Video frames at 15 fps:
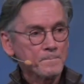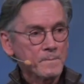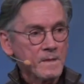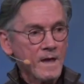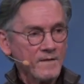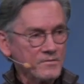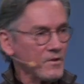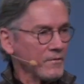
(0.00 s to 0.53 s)

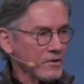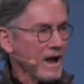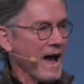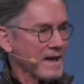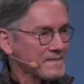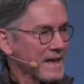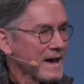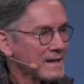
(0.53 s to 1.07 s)
have you ever
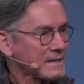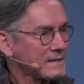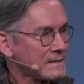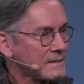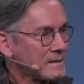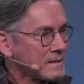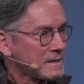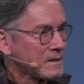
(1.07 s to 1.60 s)
had that?
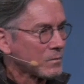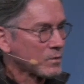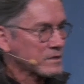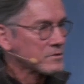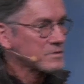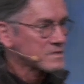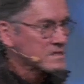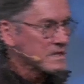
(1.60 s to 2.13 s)
Where you
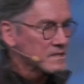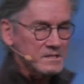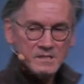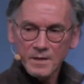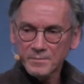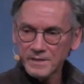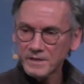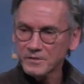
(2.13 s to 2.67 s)
see
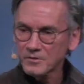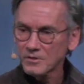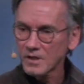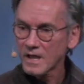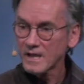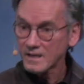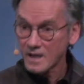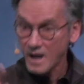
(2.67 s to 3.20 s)
something and you're
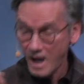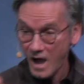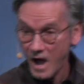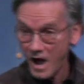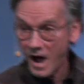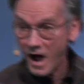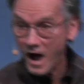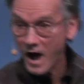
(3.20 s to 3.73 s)
like,
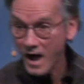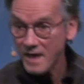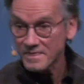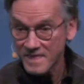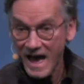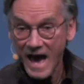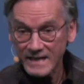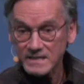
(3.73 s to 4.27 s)

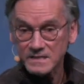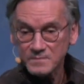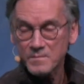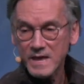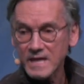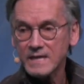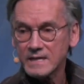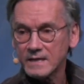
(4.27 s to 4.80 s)
that is
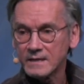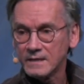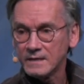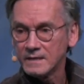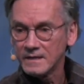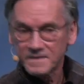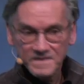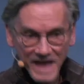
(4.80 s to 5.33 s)
me.
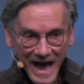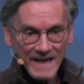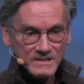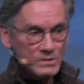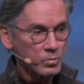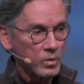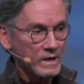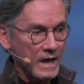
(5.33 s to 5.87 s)
That's
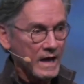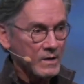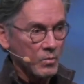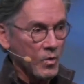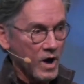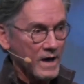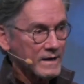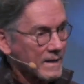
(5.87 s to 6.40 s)
what I
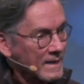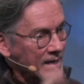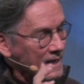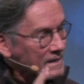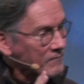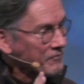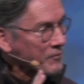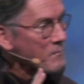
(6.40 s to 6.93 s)
want.
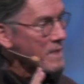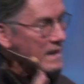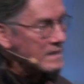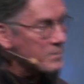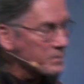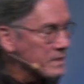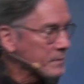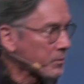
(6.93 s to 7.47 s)
For many
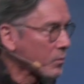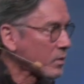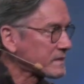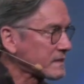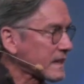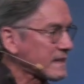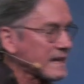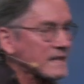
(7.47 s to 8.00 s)
people, what
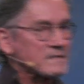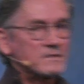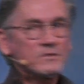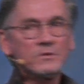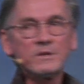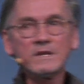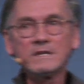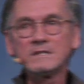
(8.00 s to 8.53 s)
they get
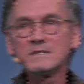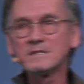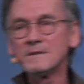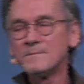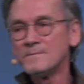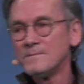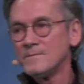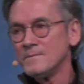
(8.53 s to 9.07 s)
to is,
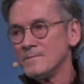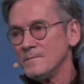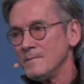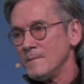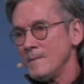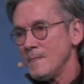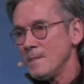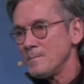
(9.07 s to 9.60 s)

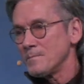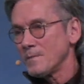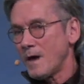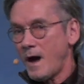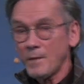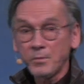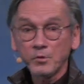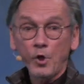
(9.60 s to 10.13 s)

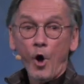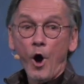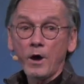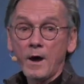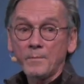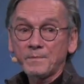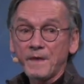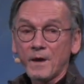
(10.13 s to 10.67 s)
I belong
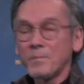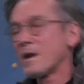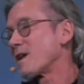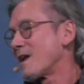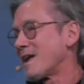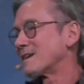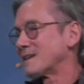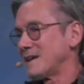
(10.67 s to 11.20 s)
up there, but I don't
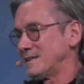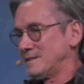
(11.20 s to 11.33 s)
know how to get